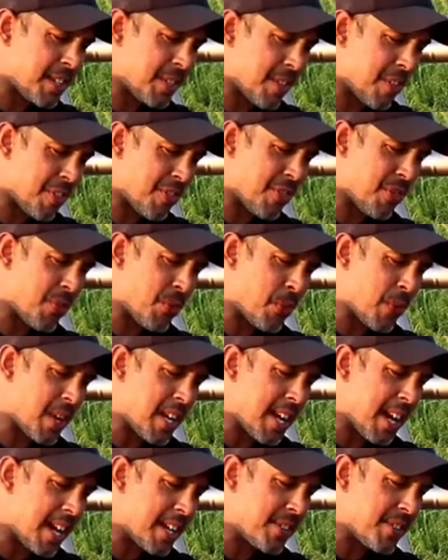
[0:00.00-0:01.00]
to
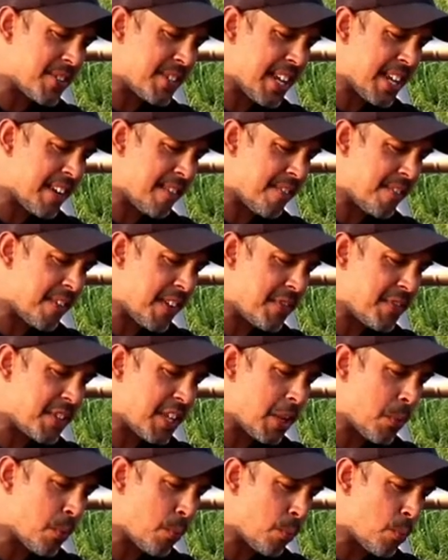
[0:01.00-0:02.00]

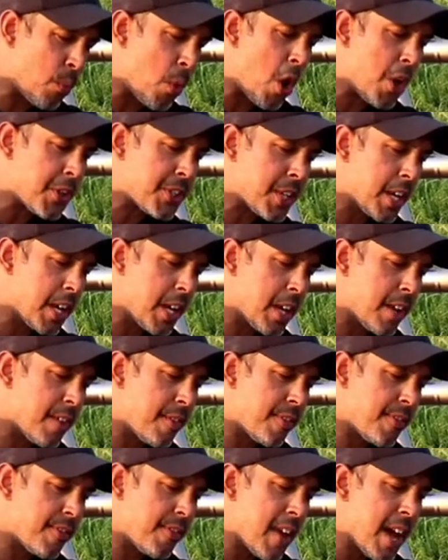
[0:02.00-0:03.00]
350 watt
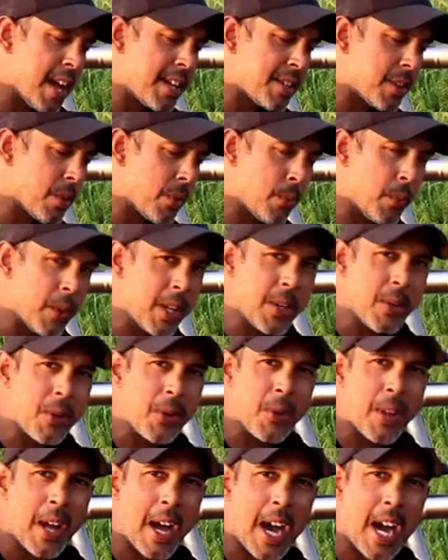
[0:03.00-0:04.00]
front
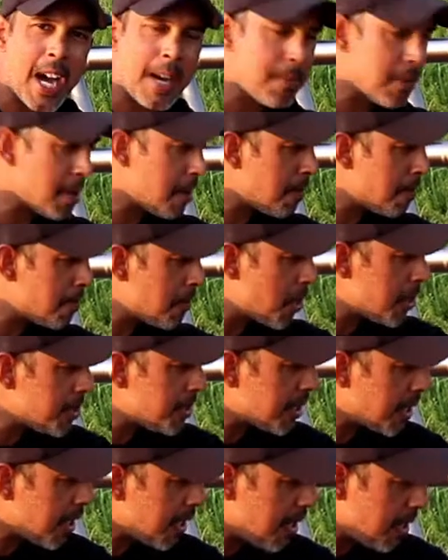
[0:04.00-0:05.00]
wheel hub
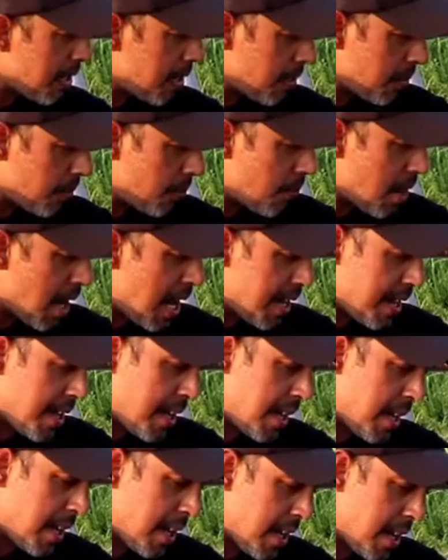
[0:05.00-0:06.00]
motor right
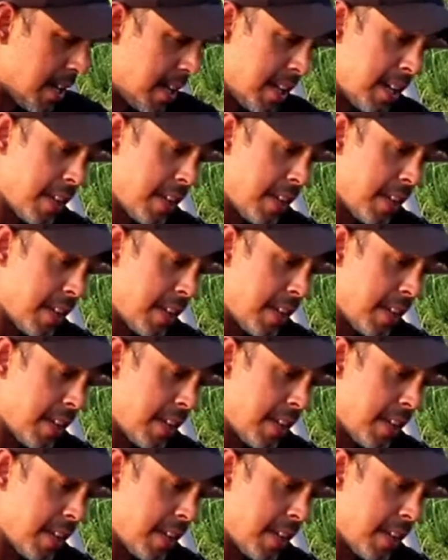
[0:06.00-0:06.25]
here.